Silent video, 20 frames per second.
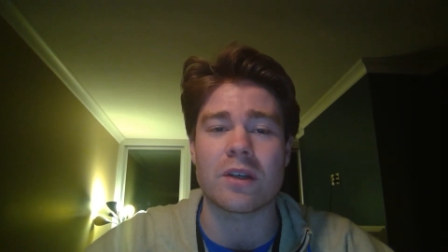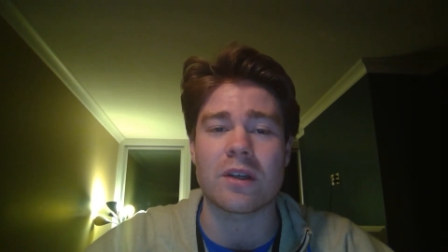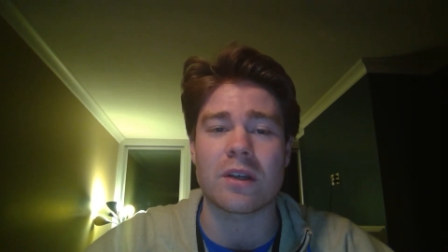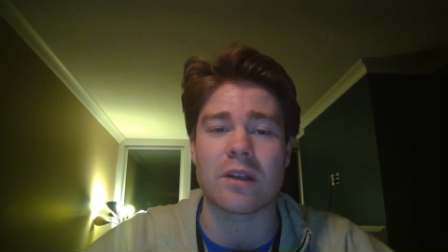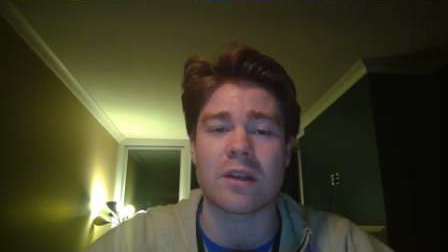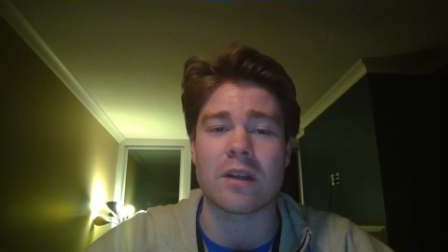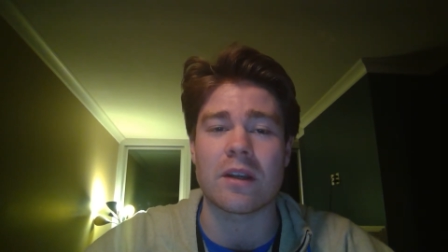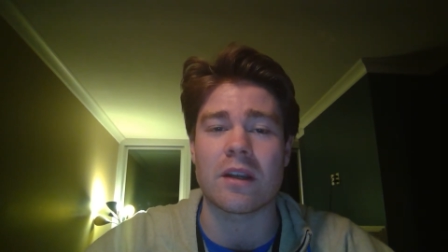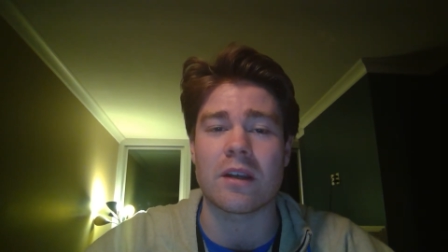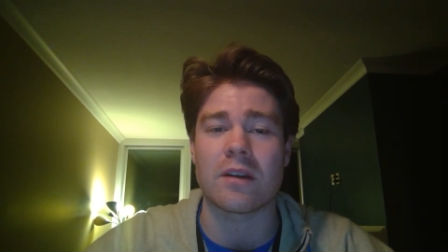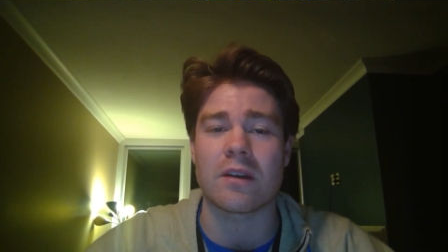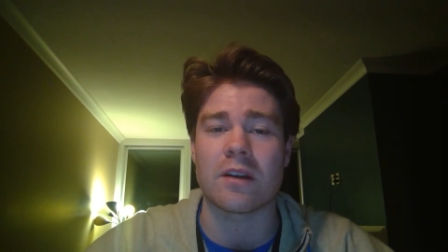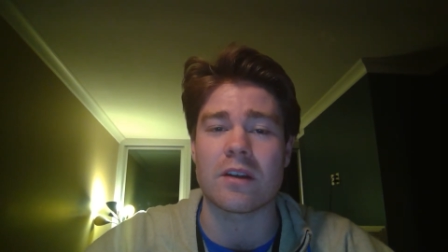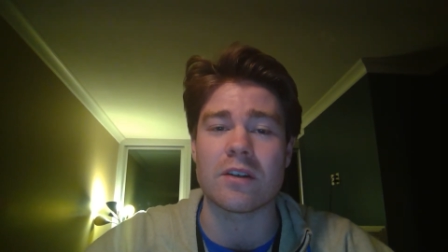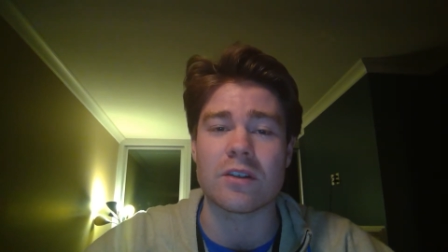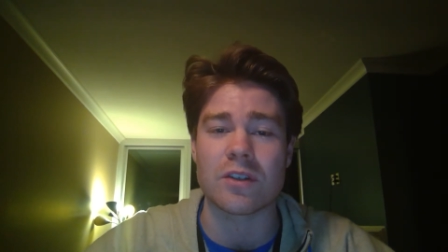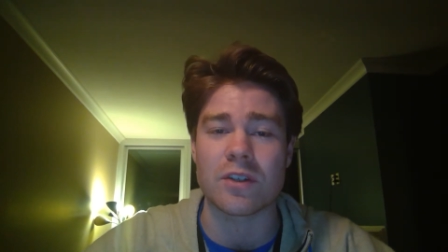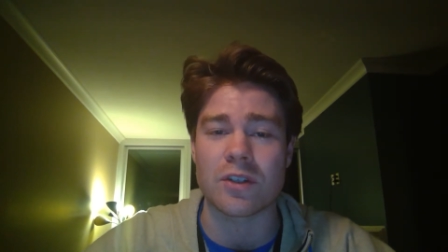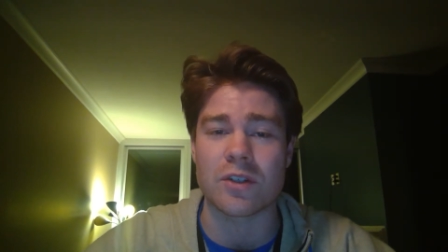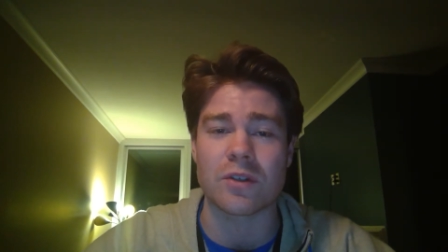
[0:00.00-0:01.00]
can
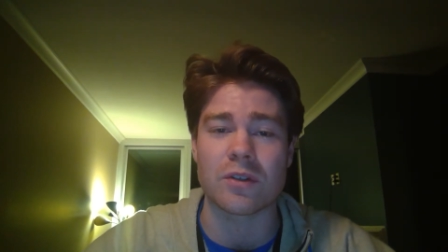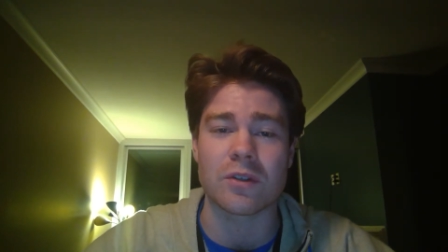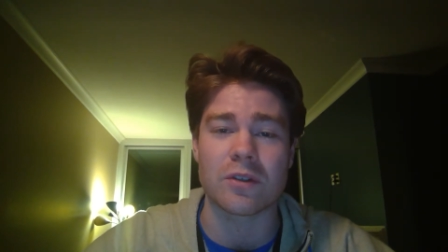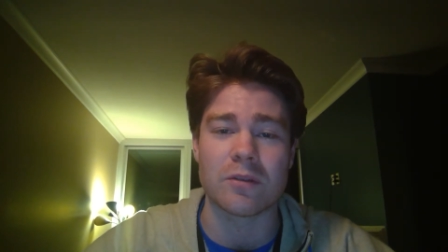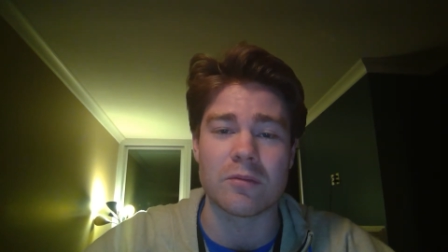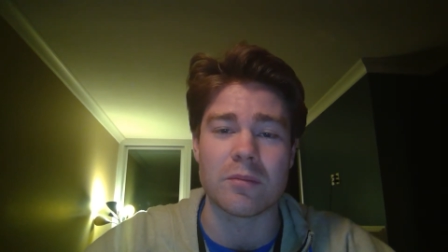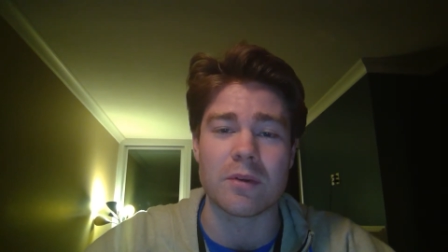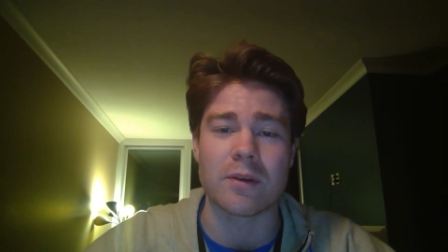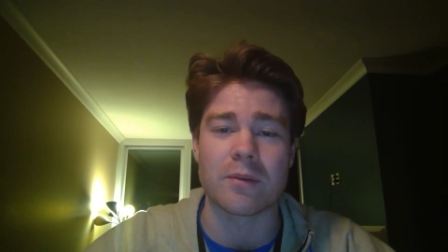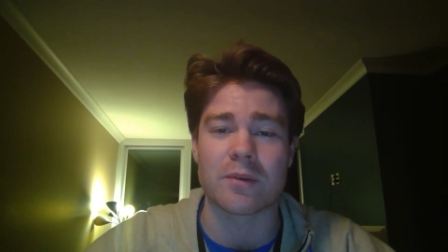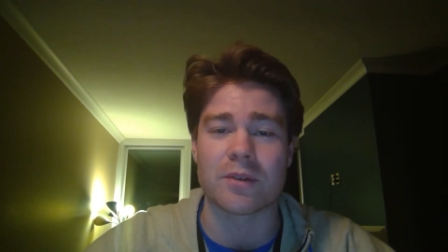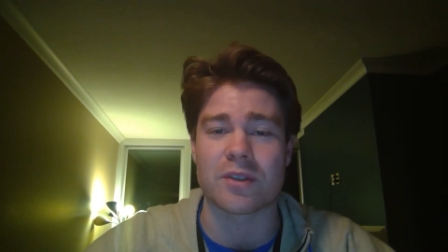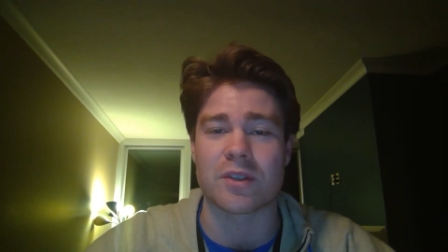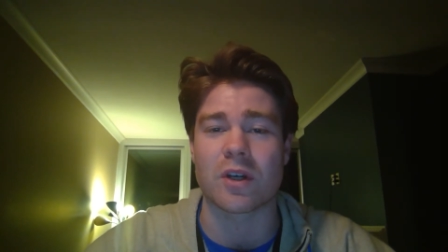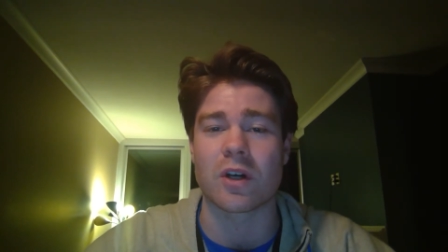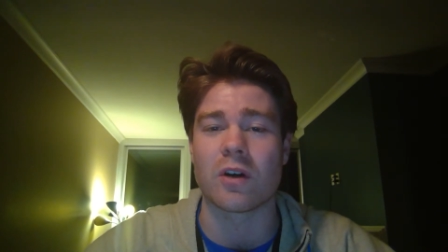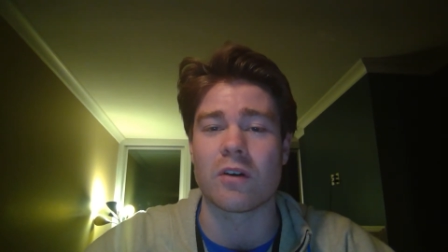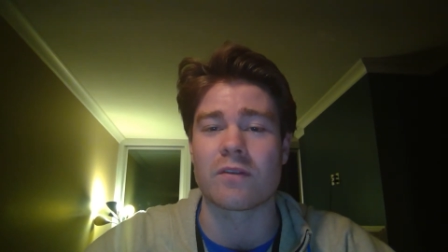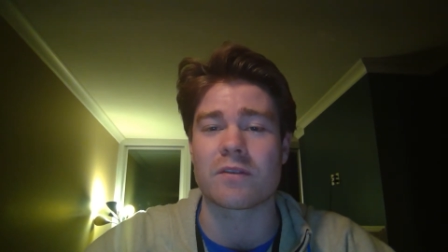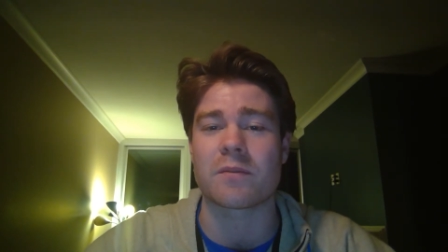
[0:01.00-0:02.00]
and should be
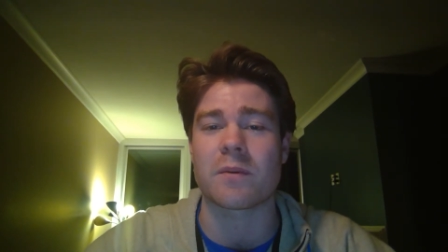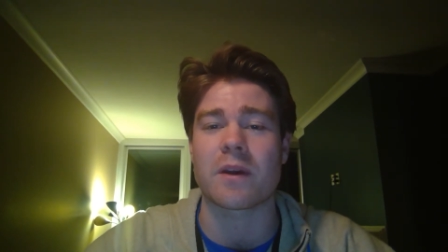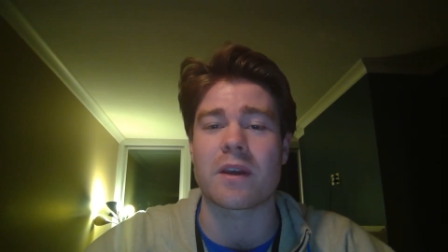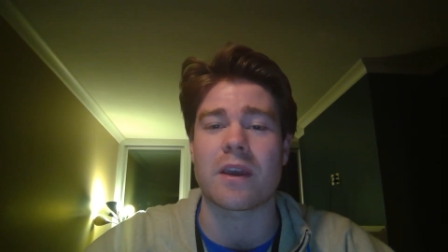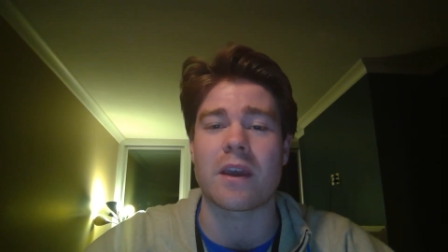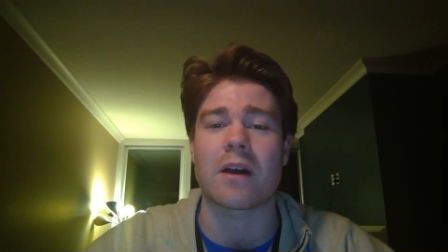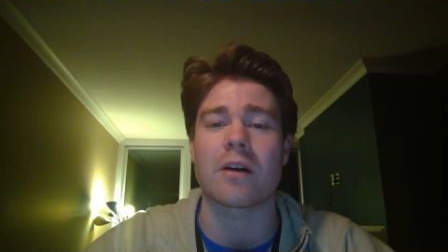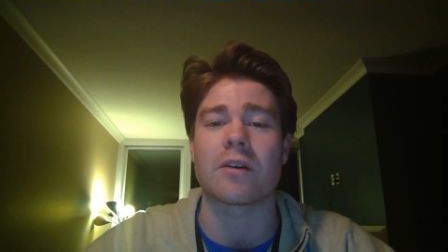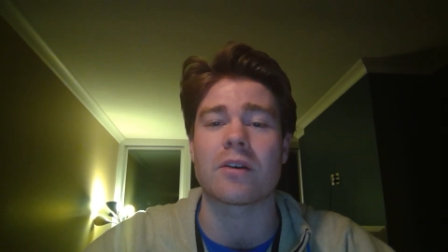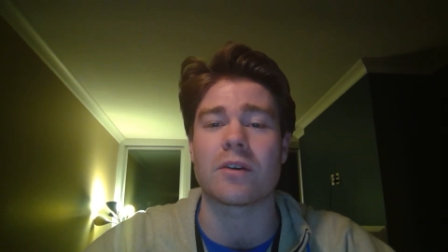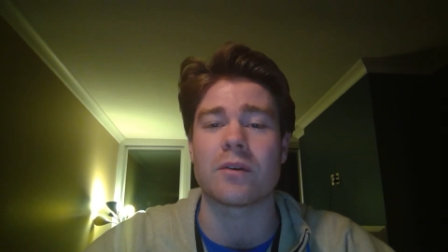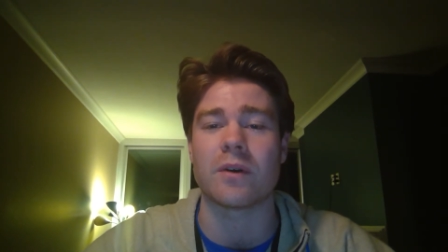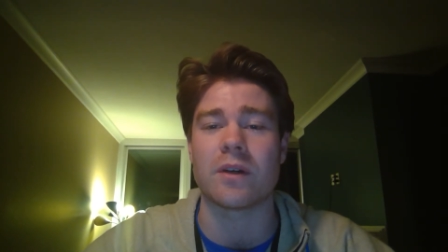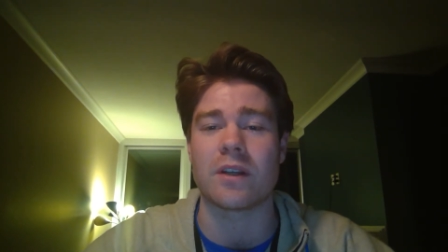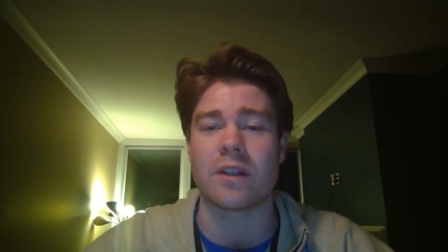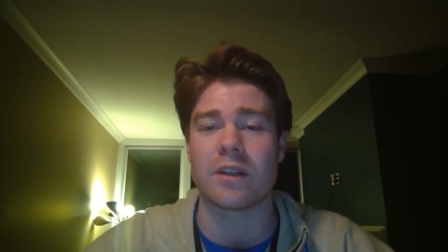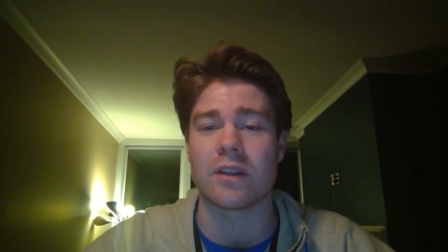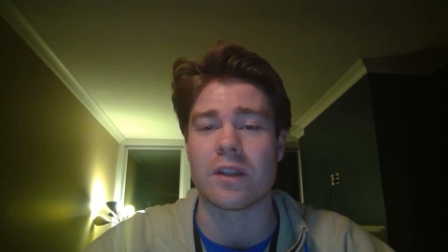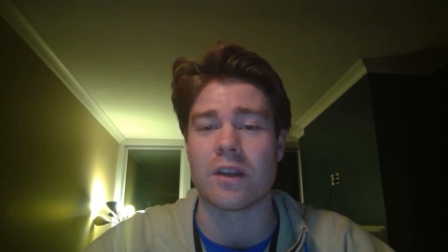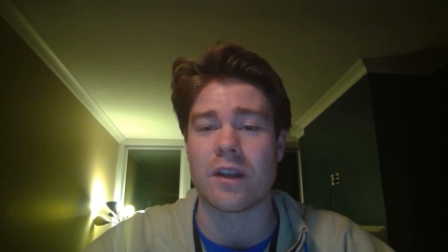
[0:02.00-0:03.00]
resolved by
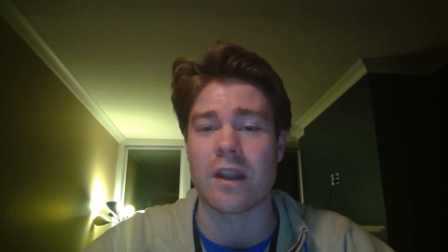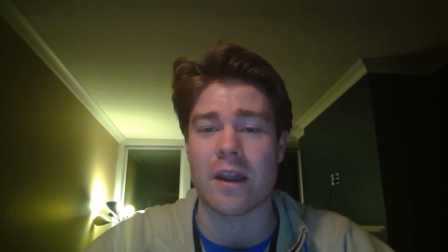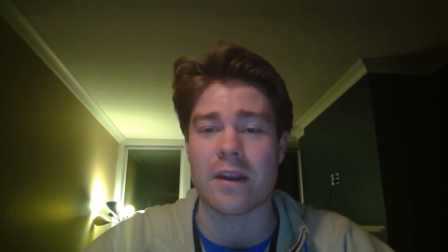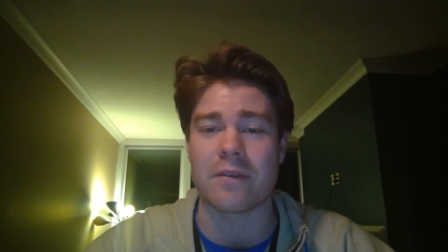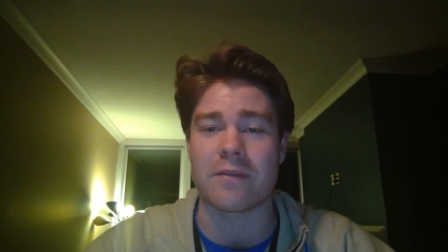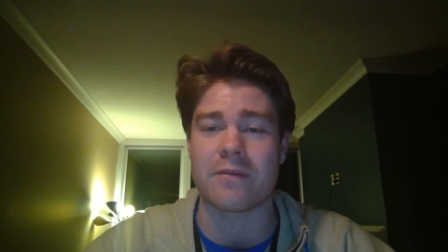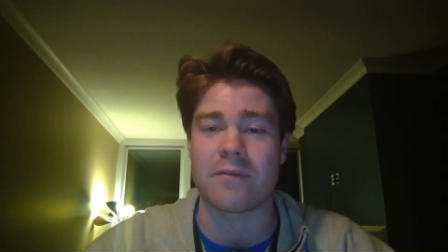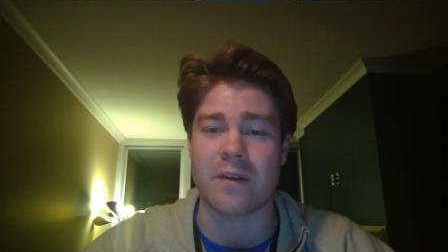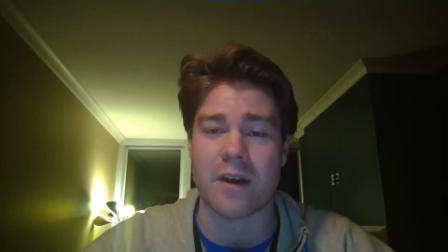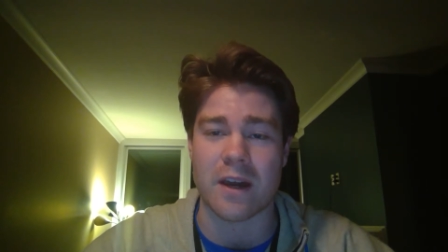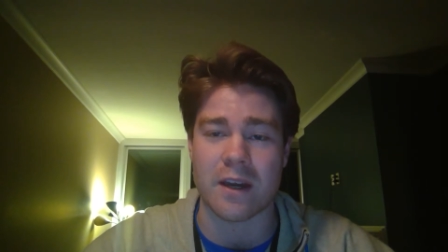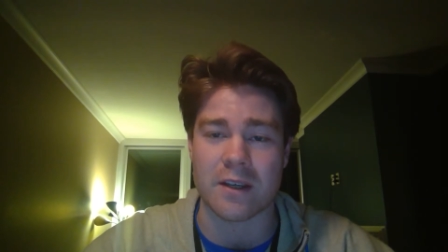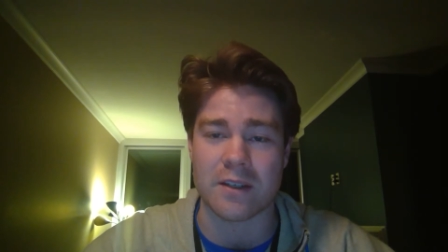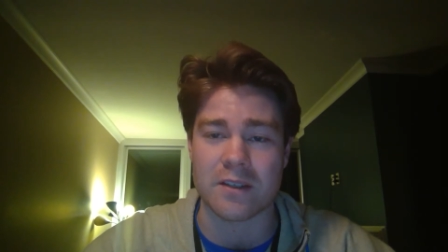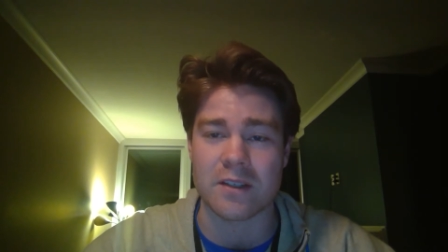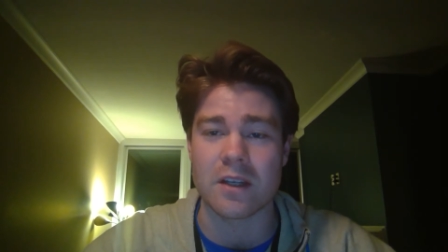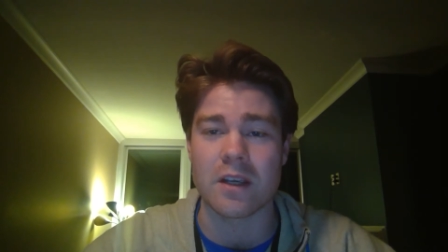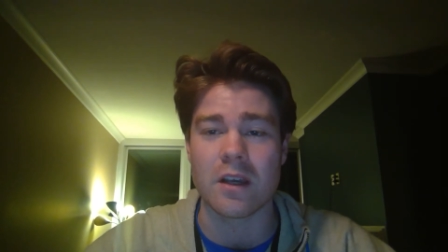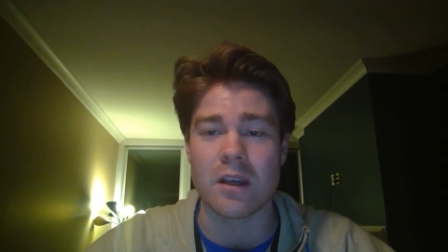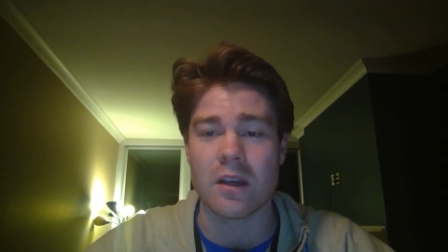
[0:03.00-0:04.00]
calculating the net
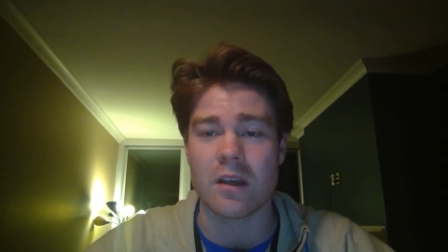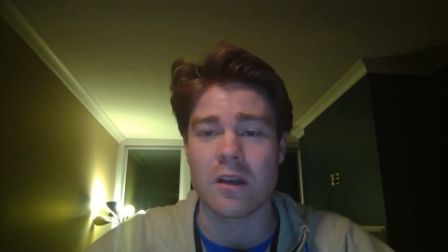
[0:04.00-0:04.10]
effects